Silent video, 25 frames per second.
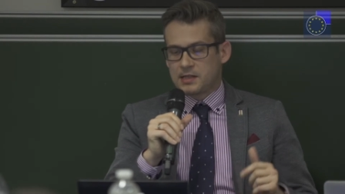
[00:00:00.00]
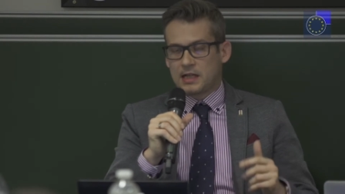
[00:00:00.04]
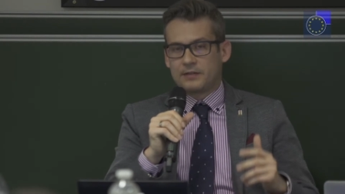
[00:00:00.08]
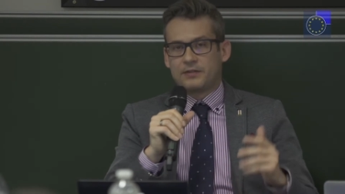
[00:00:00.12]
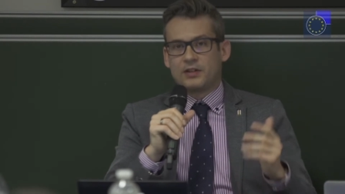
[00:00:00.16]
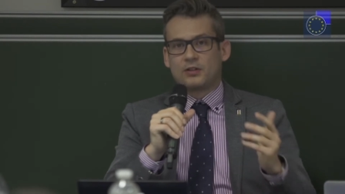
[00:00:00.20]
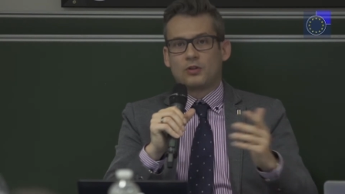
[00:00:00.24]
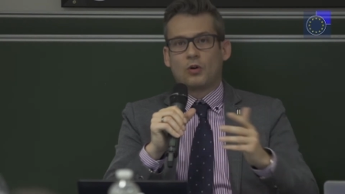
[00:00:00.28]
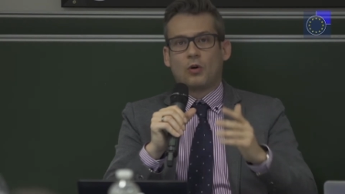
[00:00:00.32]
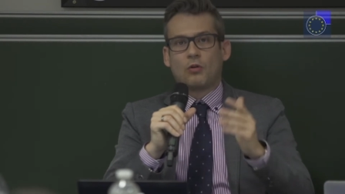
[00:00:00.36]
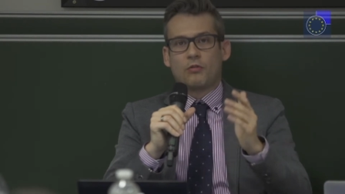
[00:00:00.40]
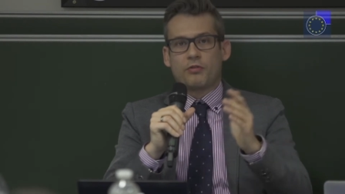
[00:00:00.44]
I
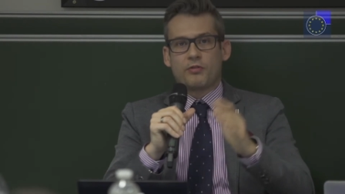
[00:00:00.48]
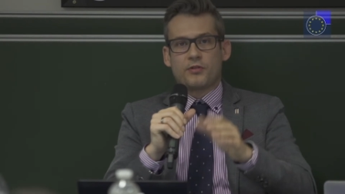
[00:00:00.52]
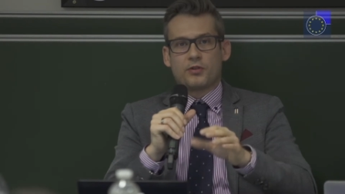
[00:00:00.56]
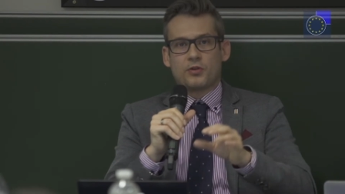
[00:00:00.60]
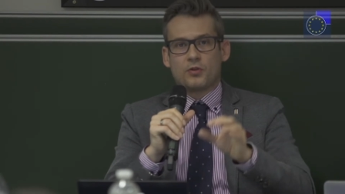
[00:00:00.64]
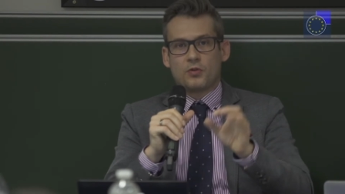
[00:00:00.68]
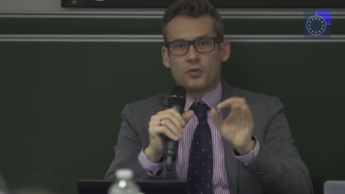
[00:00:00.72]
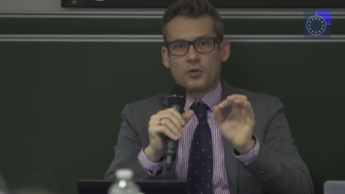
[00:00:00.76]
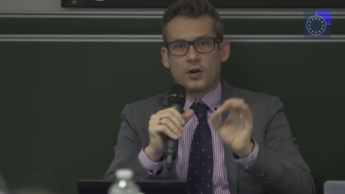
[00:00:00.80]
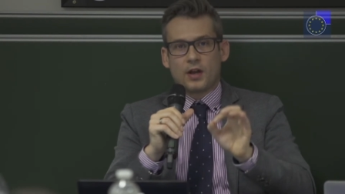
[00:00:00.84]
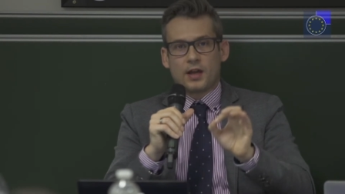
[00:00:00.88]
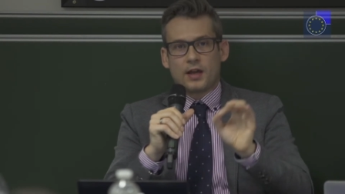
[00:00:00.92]
will go
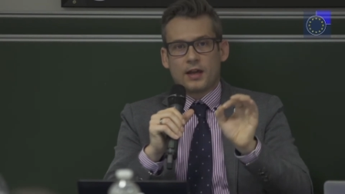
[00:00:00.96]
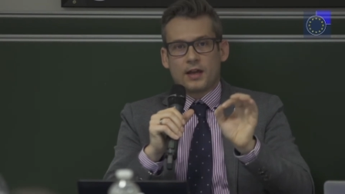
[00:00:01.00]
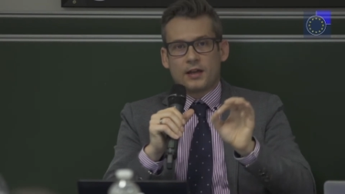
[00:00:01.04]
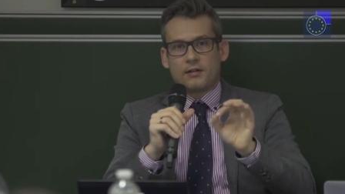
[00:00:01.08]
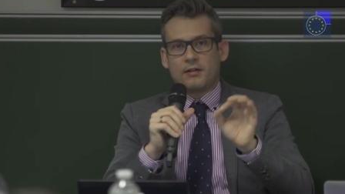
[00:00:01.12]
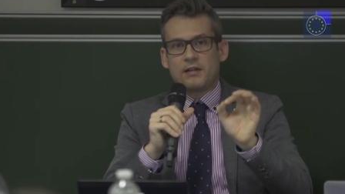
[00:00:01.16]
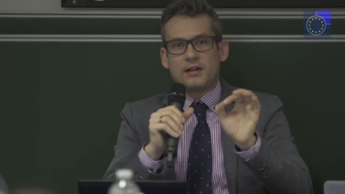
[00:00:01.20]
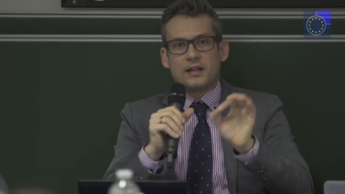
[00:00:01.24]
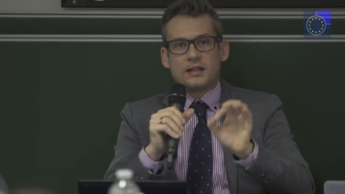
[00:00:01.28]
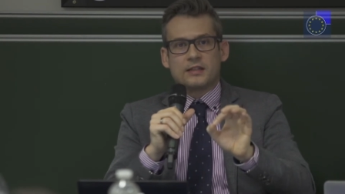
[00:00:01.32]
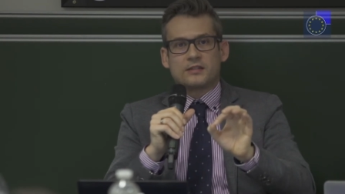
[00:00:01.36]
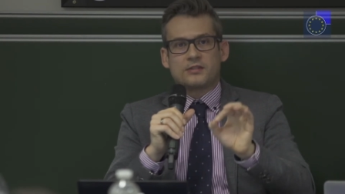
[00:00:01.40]
through
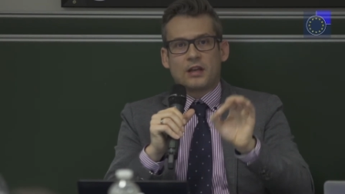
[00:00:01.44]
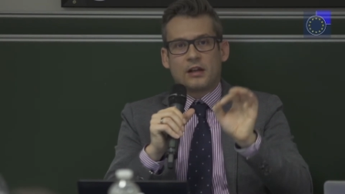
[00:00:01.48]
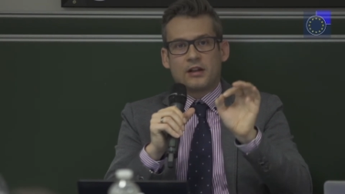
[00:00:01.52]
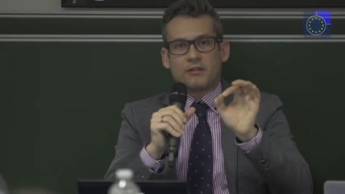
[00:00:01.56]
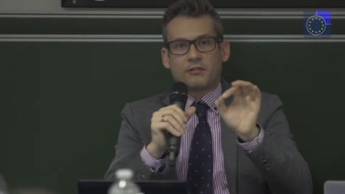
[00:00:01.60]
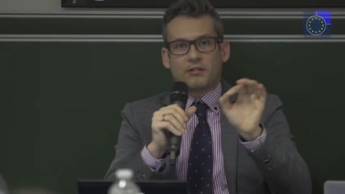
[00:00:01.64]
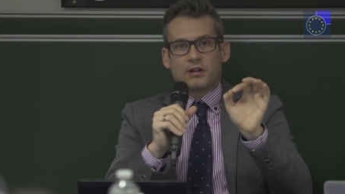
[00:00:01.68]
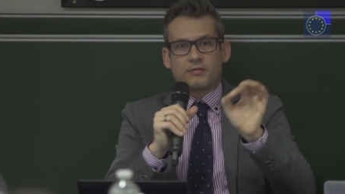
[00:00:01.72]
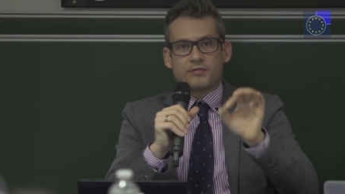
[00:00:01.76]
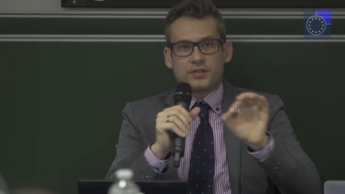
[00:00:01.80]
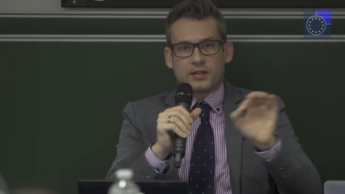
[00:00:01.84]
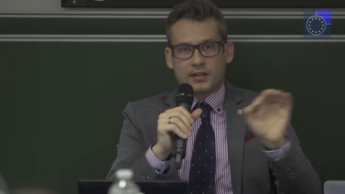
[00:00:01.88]
really
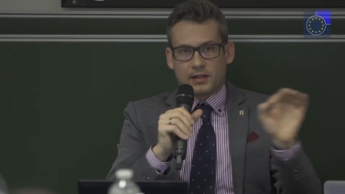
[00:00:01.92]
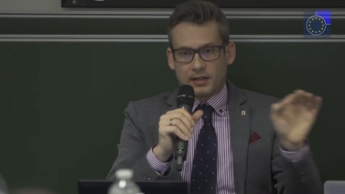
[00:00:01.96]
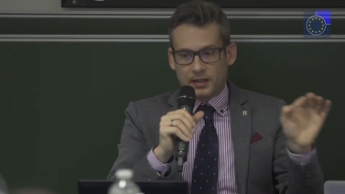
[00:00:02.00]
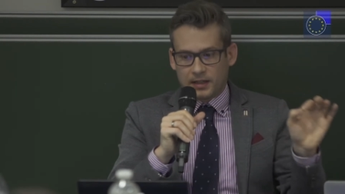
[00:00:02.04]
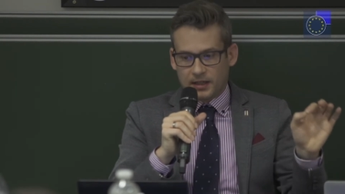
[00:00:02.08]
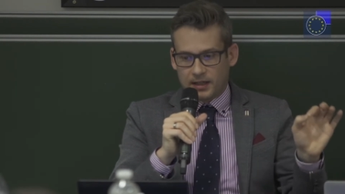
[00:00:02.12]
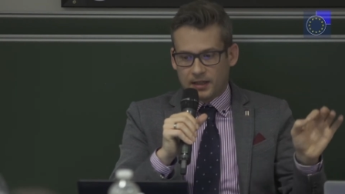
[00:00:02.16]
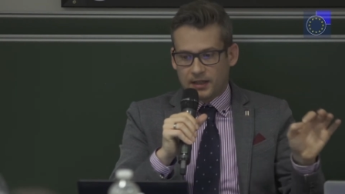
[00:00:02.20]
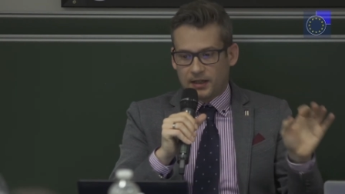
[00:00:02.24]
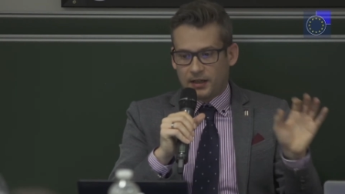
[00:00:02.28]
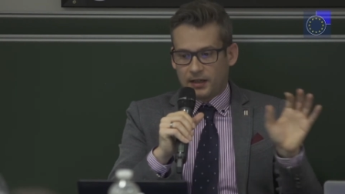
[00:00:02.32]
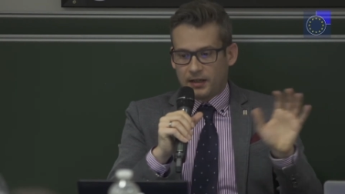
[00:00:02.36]

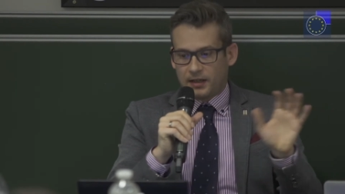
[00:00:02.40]
telegraphically